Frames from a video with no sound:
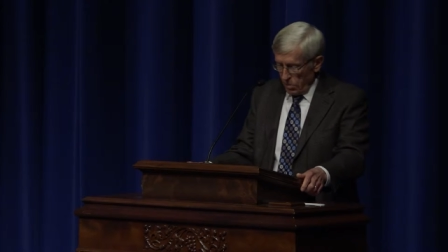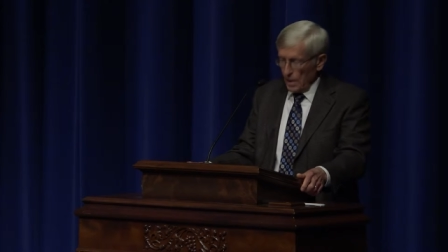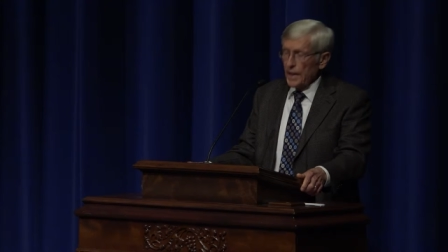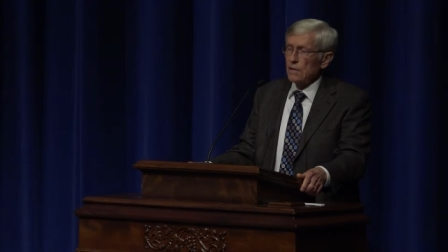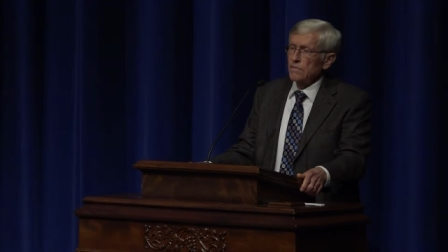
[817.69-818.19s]

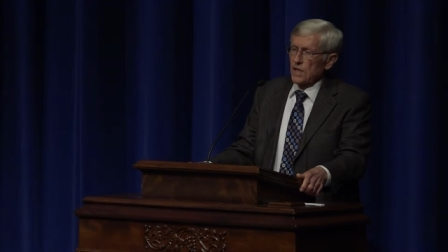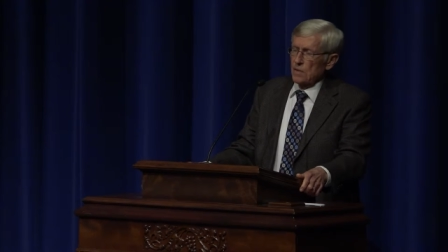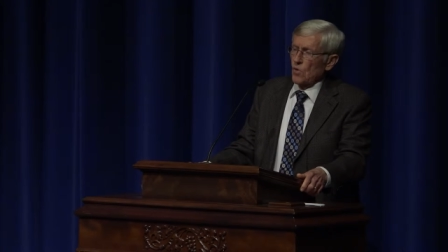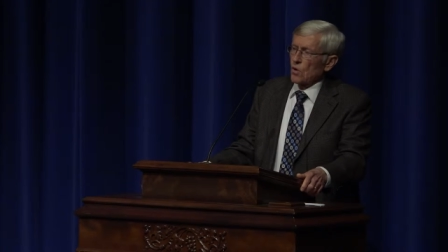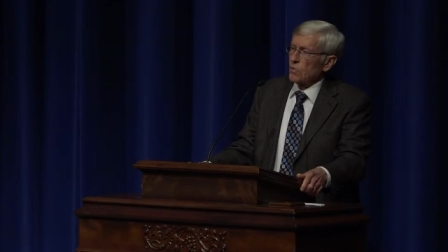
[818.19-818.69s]
believe
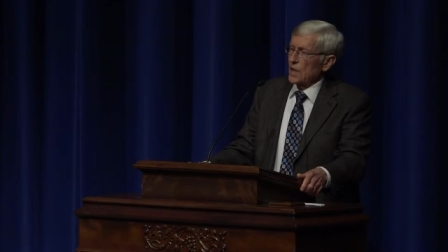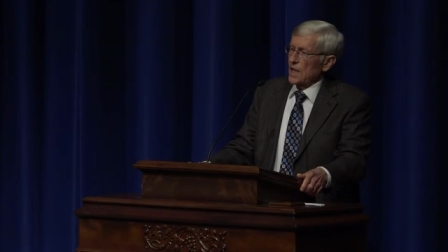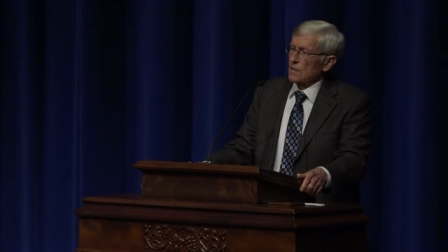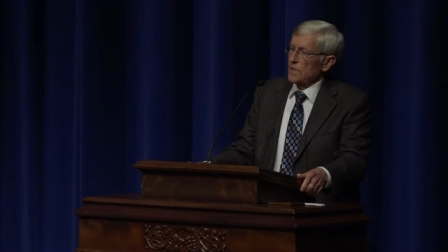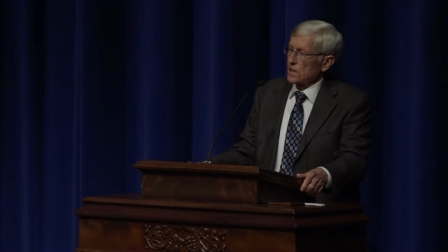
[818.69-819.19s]
anymore what
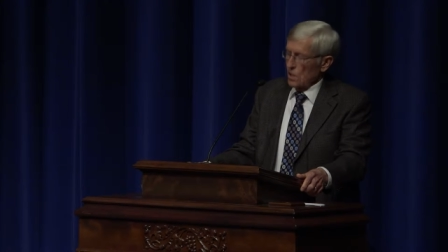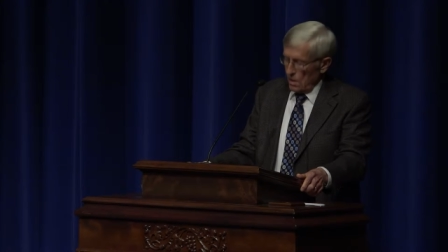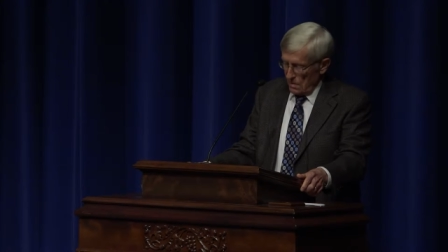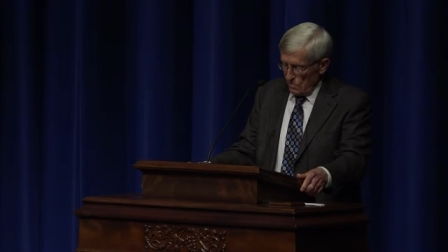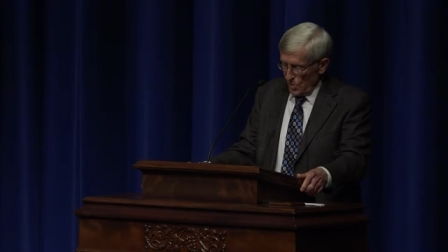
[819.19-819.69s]
I'd been
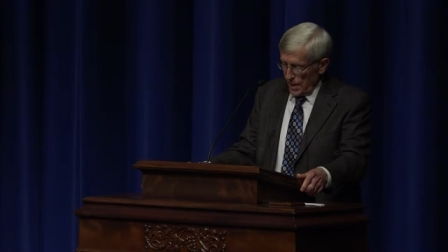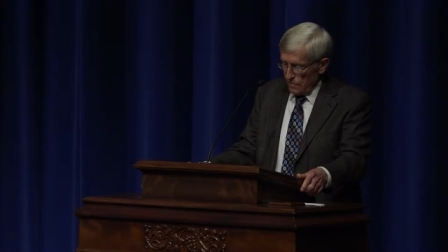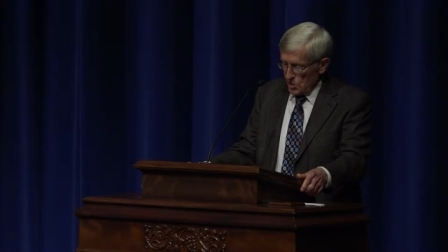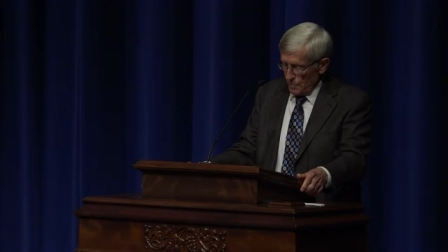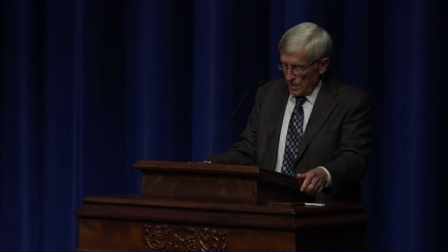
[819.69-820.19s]
taught and what I
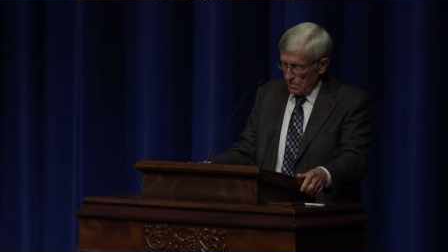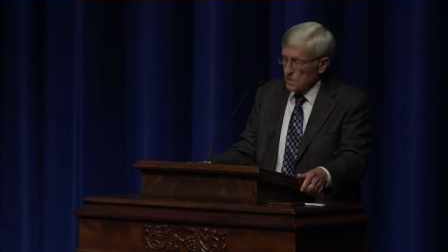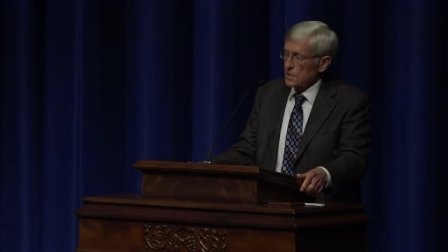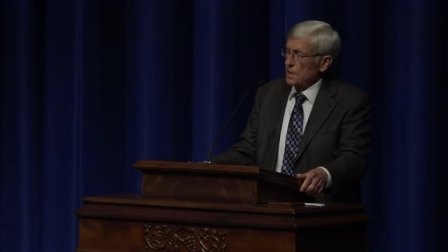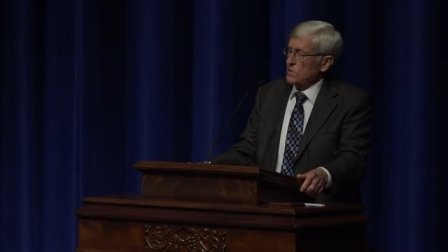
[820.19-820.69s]
was been
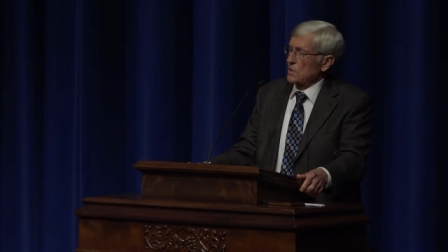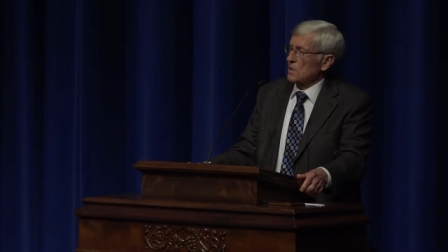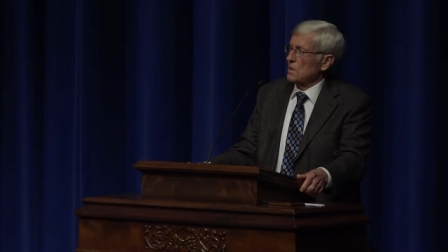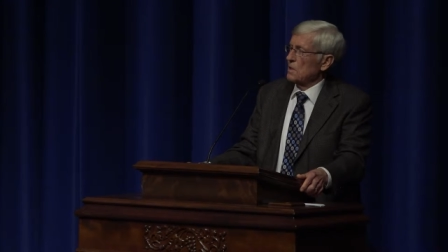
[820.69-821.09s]
teaching.